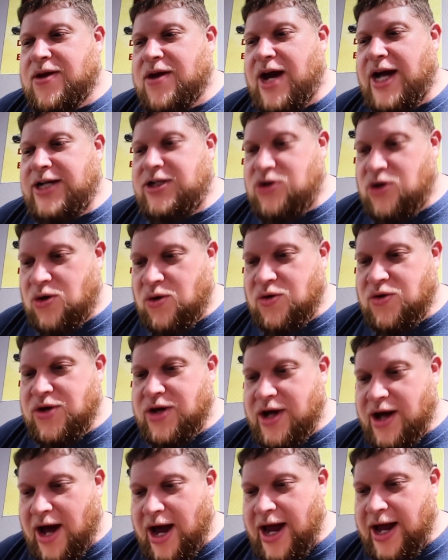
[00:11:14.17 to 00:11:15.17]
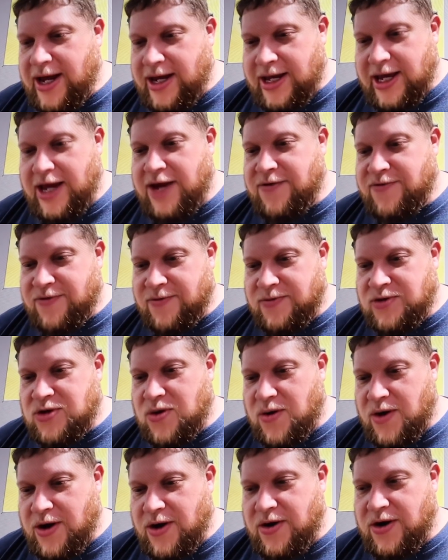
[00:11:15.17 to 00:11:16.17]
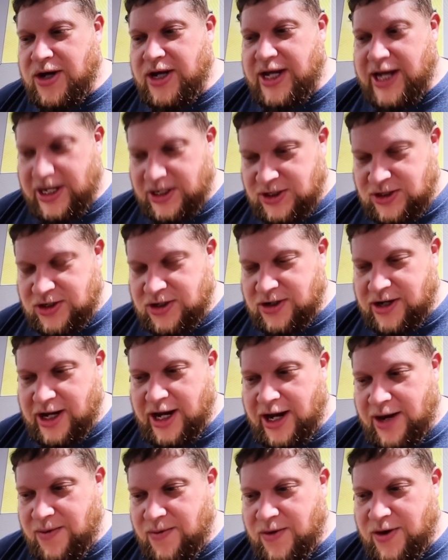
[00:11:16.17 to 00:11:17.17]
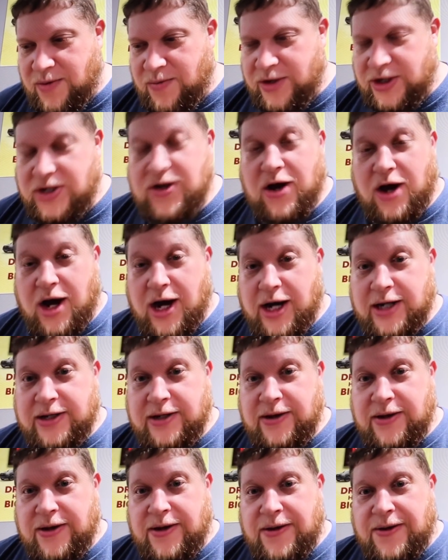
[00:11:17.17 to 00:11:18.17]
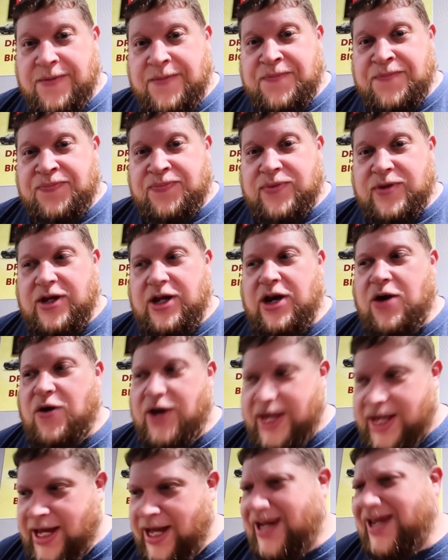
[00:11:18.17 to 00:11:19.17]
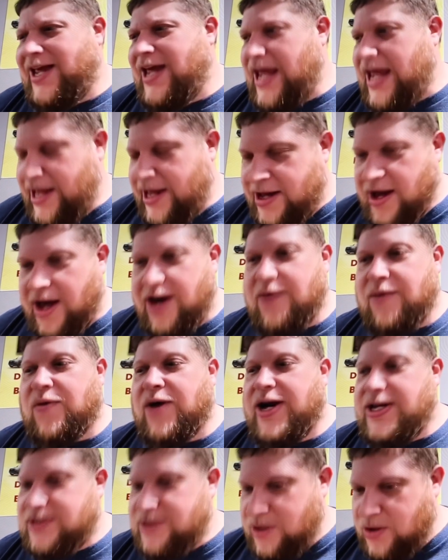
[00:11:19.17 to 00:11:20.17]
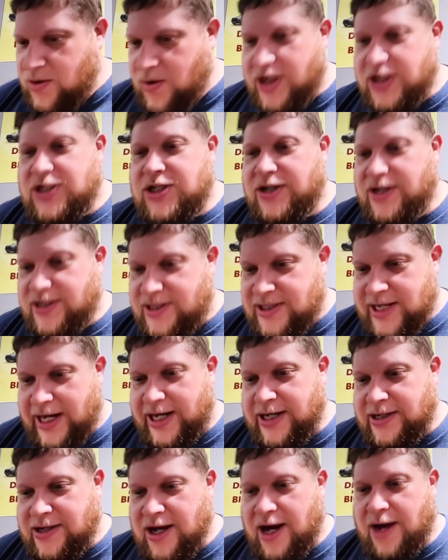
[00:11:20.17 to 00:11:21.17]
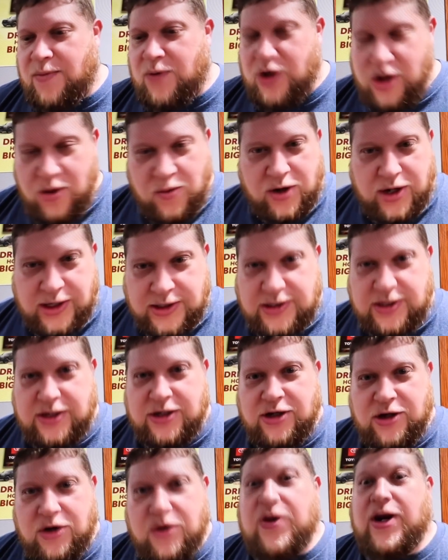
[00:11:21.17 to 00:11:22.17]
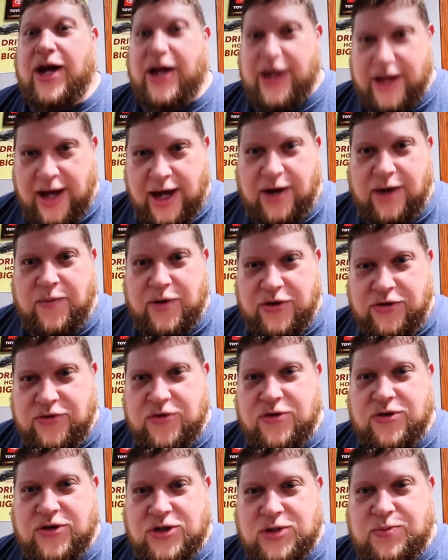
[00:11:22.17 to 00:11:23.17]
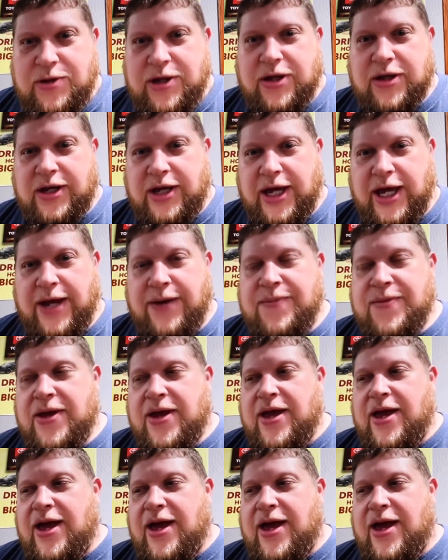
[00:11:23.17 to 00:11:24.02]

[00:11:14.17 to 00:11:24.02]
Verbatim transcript: I told the guy again from Toyota yesterday when we talked, you know, again, he, he kind of raised the question a second time, what do you want us to do? And I kind of went through the spiel again.